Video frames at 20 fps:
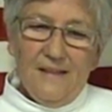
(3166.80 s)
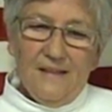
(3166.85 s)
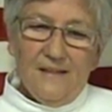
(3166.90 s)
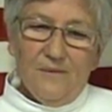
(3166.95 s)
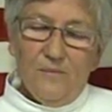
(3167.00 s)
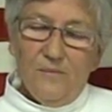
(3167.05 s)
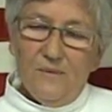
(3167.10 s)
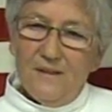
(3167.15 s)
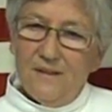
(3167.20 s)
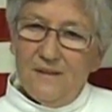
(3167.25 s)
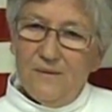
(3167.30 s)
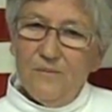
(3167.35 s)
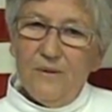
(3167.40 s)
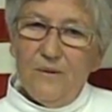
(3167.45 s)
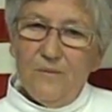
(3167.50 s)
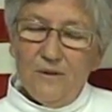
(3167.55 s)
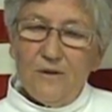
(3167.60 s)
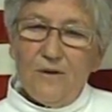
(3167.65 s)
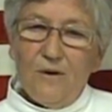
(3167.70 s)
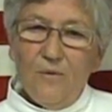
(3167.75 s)
and
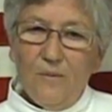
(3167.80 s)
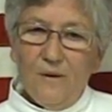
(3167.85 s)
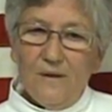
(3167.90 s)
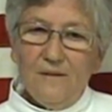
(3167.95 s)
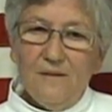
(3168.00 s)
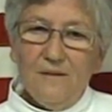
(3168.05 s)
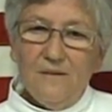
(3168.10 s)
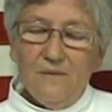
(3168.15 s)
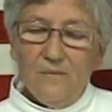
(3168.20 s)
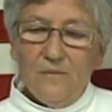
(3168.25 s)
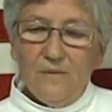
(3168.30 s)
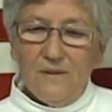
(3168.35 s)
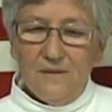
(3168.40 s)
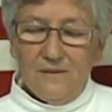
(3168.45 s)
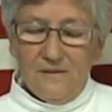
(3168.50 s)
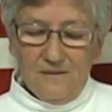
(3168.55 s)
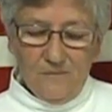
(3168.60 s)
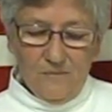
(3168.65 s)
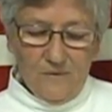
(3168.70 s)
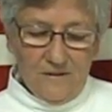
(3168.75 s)
we would go one,
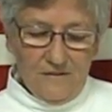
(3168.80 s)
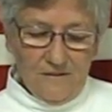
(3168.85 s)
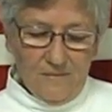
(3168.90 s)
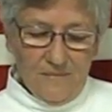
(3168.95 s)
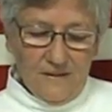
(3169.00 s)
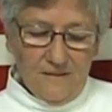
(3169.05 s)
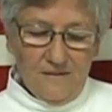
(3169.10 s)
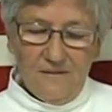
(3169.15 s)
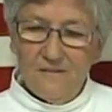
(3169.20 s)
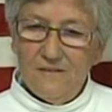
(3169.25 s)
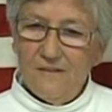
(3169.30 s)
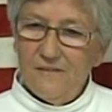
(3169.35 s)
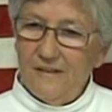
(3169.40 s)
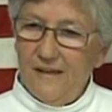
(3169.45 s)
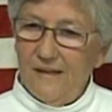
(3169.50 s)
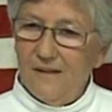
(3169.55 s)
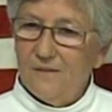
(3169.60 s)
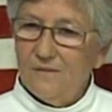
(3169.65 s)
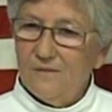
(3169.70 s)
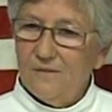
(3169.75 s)
one once a month to
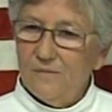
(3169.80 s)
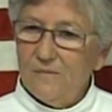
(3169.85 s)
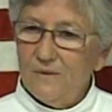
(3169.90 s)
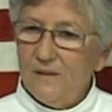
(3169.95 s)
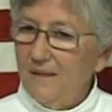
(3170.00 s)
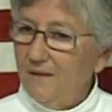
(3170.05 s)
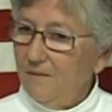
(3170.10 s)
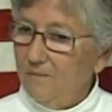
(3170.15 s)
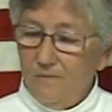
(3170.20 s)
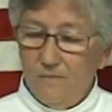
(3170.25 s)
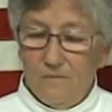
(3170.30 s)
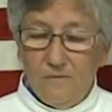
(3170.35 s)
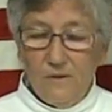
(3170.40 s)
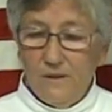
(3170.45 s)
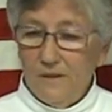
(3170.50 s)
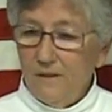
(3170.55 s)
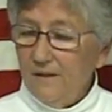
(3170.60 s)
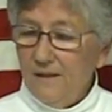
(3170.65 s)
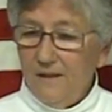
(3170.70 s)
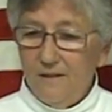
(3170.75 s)
town. We had
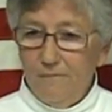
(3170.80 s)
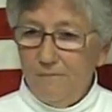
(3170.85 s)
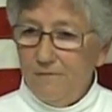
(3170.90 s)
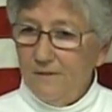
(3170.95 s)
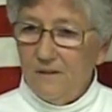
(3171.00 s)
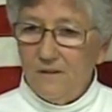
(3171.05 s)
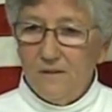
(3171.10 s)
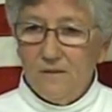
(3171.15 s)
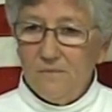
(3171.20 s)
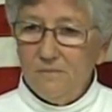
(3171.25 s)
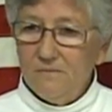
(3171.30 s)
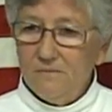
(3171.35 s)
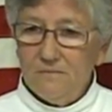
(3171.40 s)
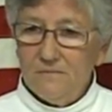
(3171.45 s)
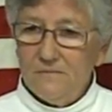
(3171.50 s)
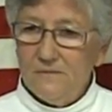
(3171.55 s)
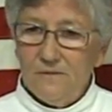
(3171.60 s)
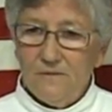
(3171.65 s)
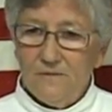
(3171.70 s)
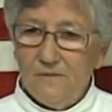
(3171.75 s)
we could get film.
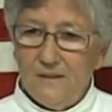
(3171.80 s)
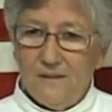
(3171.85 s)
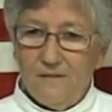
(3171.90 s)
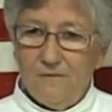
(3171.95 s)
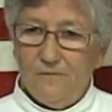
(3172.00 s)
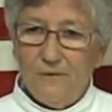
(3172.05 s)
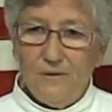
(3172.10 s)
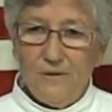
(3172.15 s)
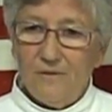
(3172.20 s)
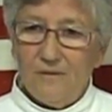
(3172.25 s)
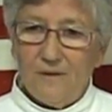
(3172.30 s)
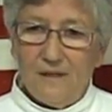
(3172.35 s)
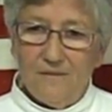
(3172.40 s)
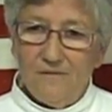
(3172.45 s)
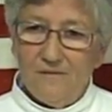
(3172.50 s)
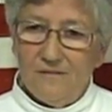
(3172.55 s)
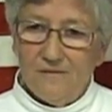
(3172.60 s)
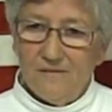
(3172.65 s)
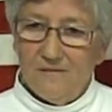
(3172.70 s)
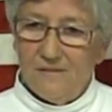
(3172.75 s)
You know, we have
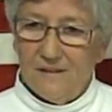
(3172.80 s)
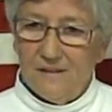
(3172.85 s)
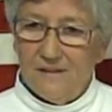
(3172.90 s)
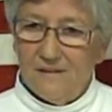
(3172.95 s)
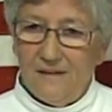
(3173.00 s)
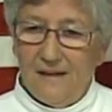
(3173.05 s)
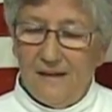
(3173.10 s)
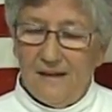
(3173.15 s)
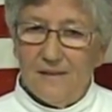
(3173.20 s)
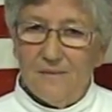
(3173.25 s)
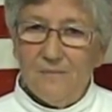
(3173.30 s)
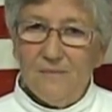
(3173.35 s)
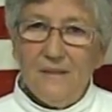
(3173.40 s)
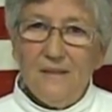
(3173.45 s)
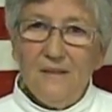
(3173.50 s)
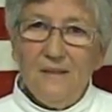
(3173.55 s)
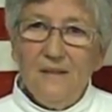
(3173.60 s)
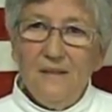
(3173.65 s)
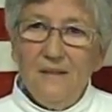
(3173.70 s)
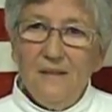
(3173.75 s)
photographs of the time,
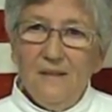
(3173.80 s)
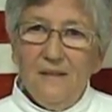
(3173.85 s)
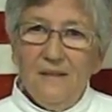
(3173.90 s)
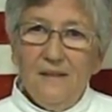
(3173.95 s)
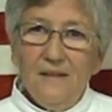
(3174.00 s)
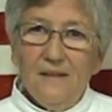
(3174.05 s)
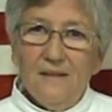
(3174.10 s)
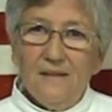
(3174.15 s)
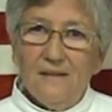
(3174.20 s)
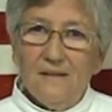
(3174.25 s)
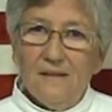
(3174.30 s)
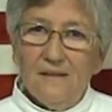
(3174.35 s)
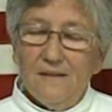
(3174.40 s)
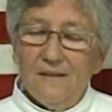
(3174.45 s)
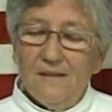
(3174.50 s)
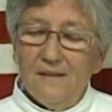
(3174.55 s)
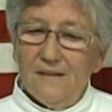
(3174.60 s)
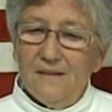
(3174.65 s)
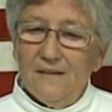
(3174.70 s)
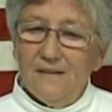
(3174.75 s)
and
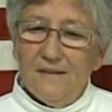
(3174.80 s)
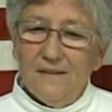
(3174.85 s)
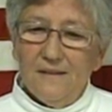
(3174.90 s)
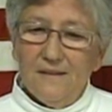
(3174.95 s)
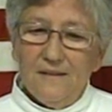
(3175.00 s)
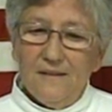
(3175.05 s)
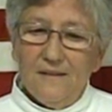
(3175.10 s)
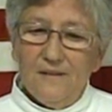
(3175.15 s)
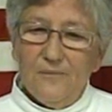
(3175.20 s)
and uh,